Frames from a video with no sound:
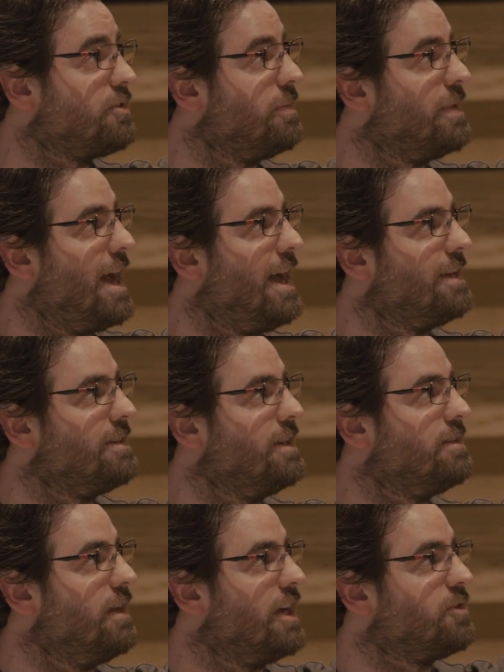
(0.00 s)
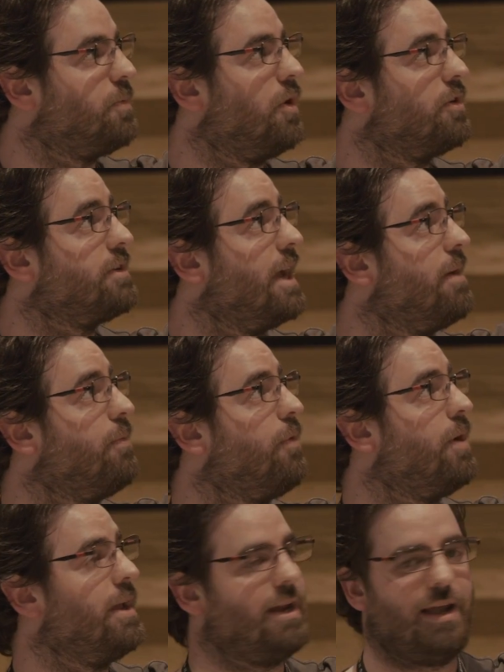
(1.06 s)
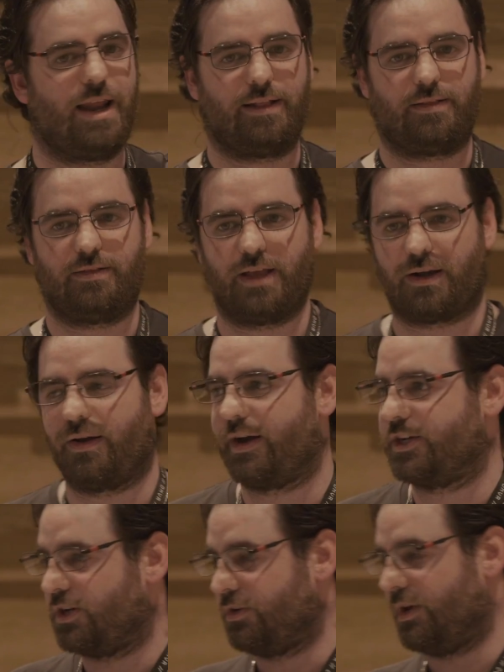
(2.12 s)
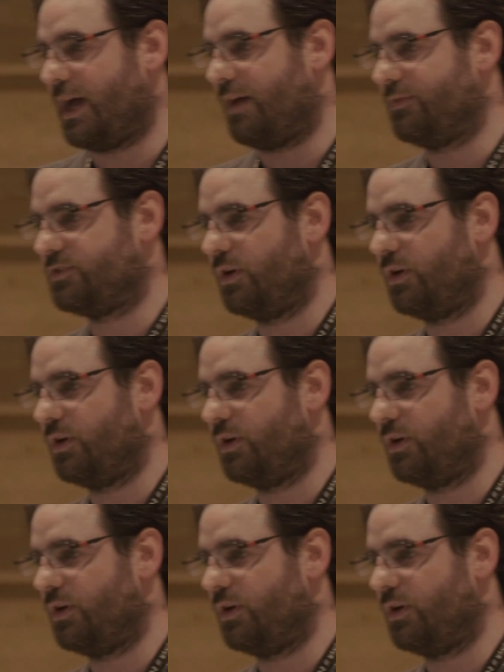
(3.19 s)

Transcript: script does is export every let declaration you have.